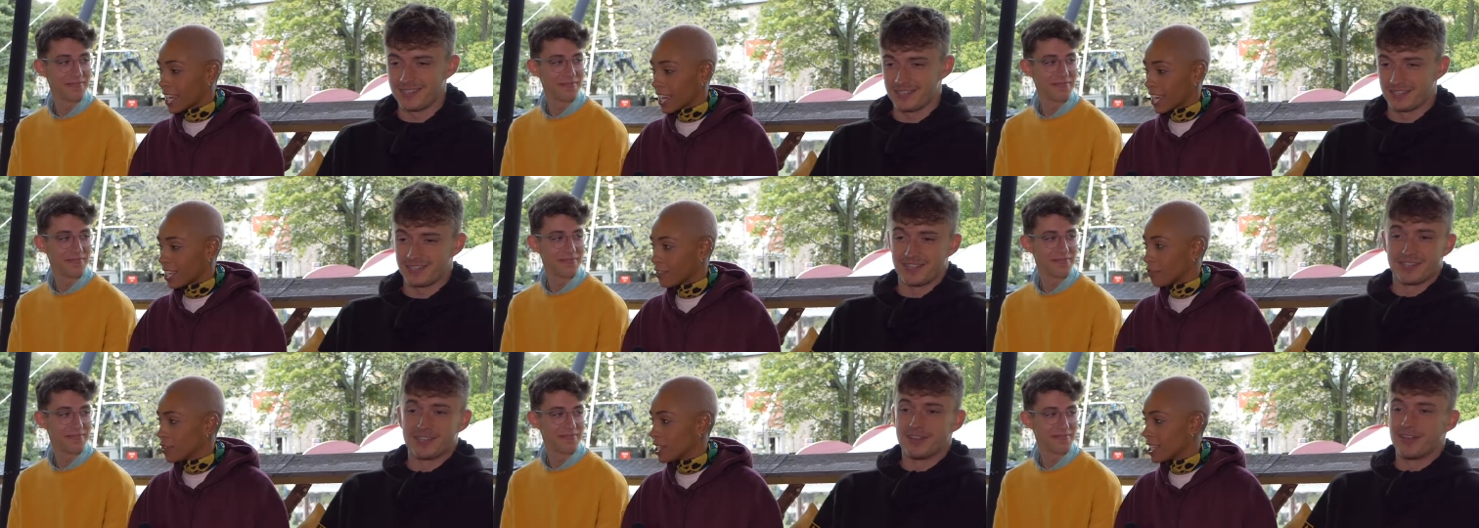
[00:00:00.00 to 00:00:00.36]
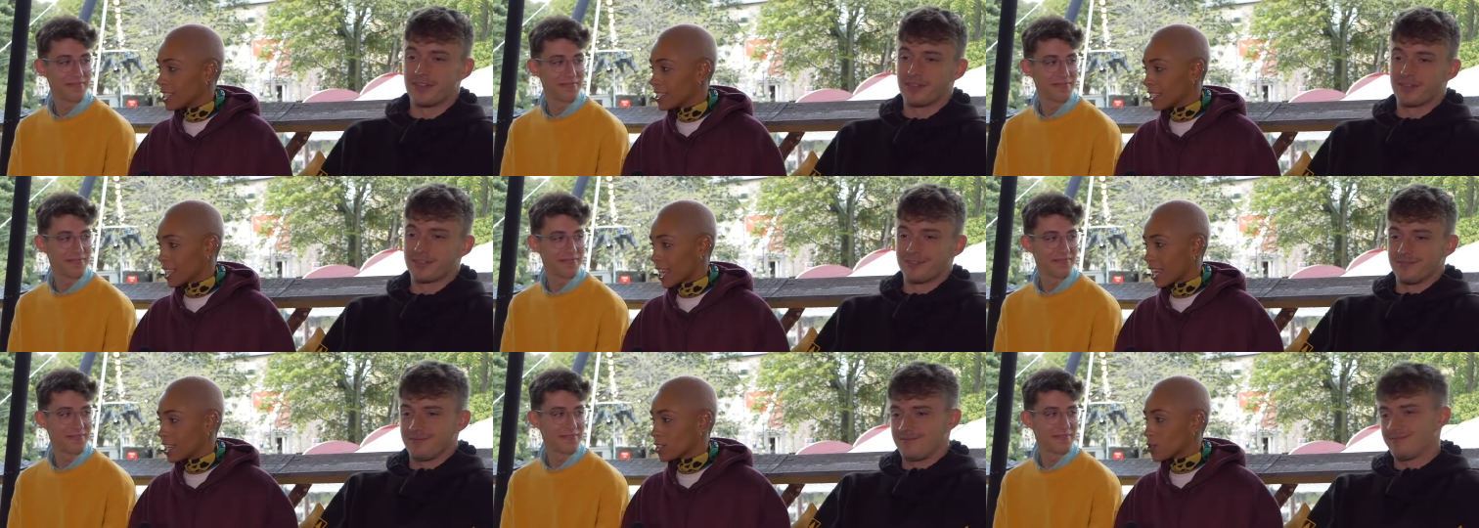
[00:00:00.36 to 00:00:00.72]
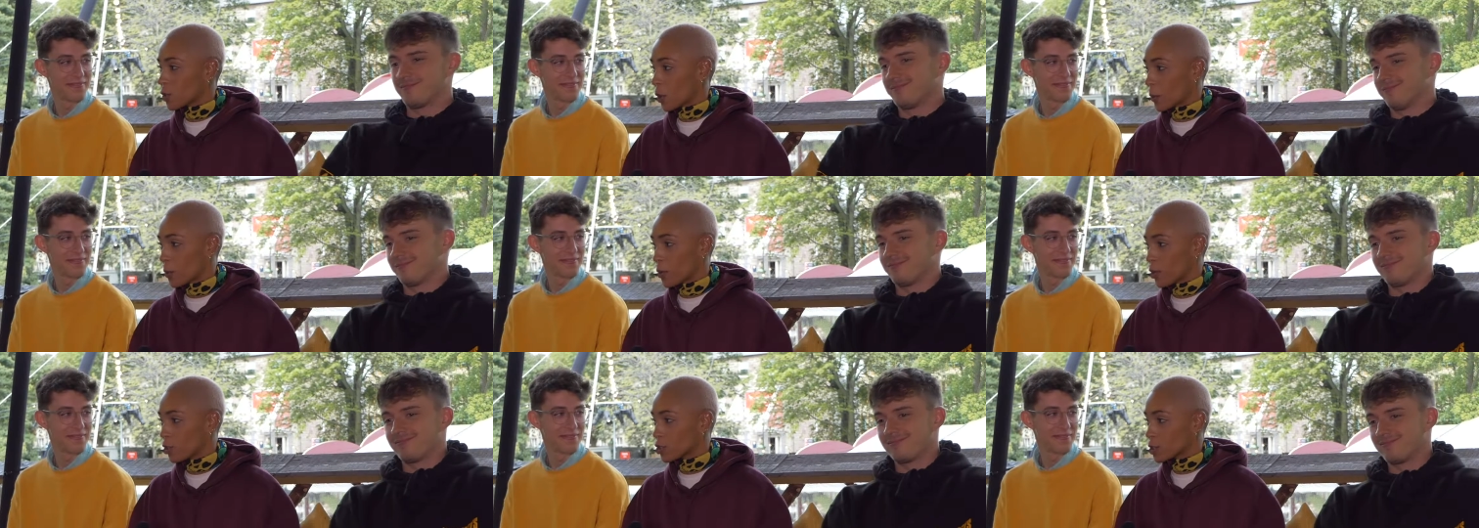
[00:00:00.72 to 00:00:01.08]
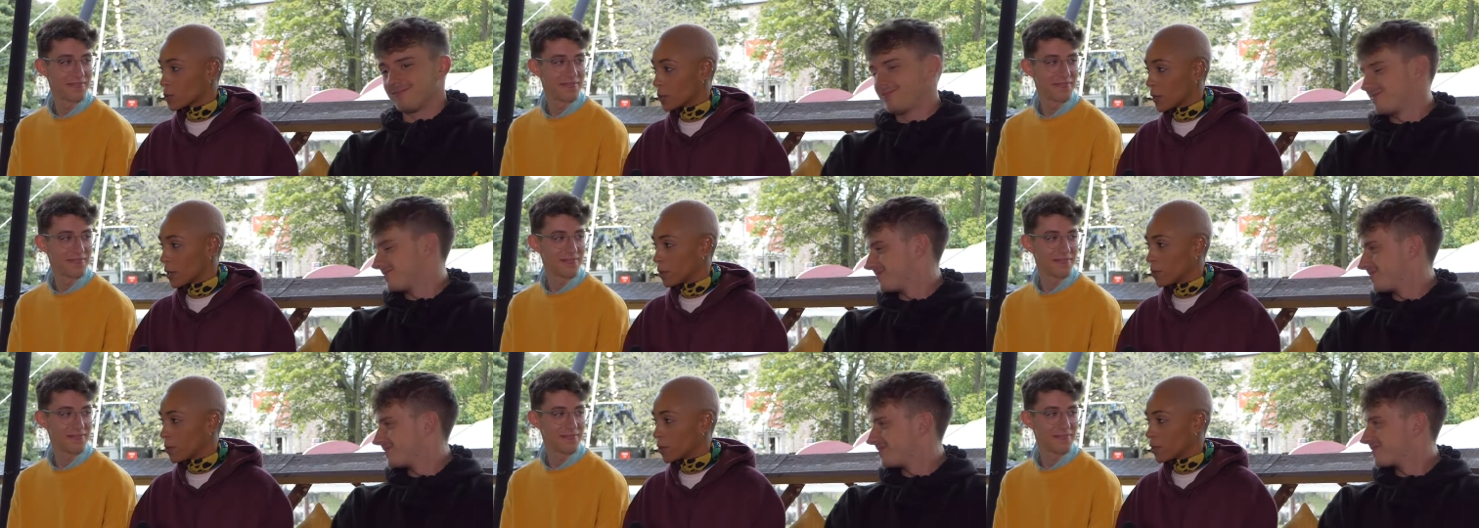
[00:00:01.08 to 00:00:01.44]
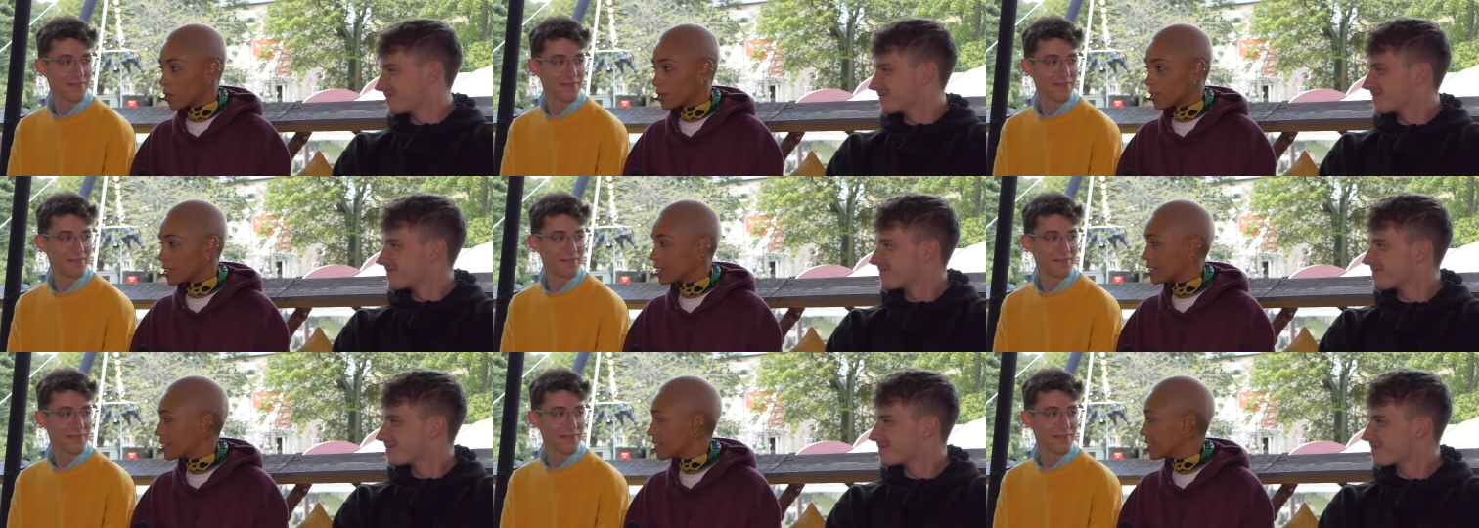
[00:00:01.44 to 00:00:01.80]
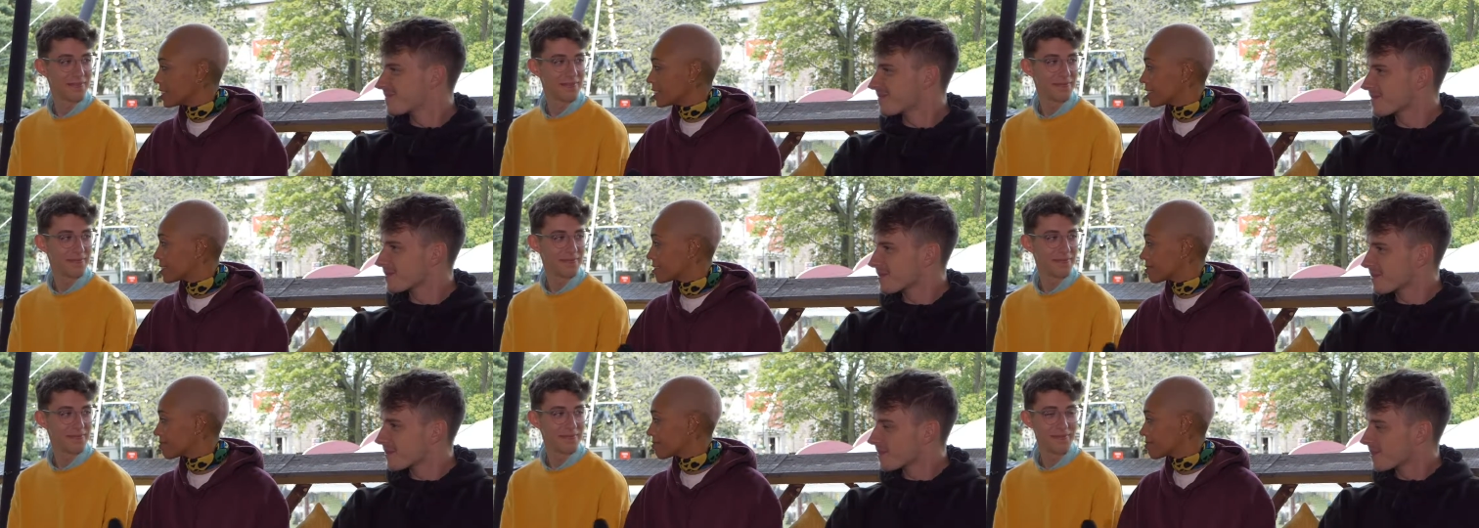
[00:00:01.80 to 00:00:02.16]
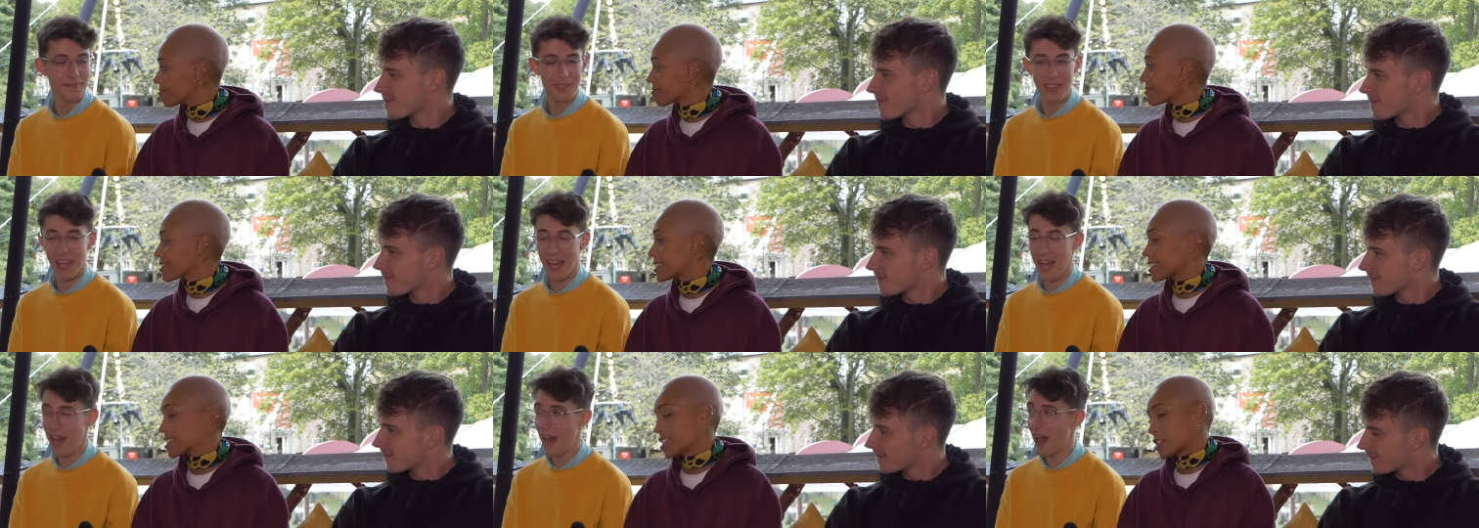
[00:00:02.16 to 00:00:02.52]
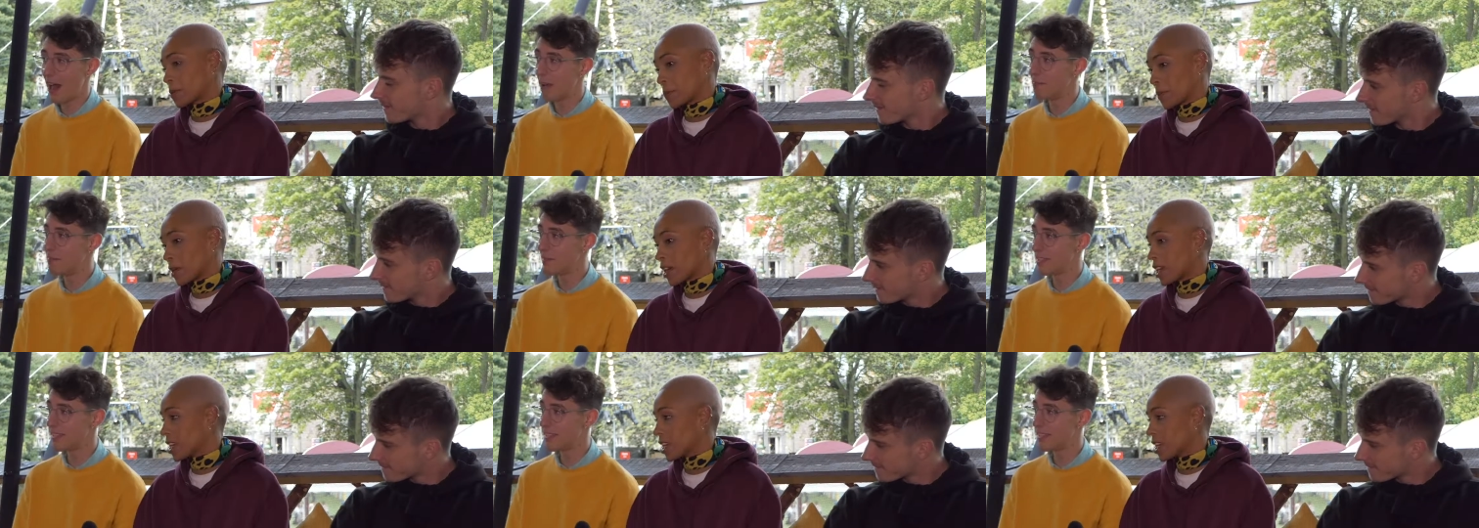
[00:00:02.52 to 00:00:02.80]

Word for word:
Speaker 1: get really scared to approach people. Yeah, I'm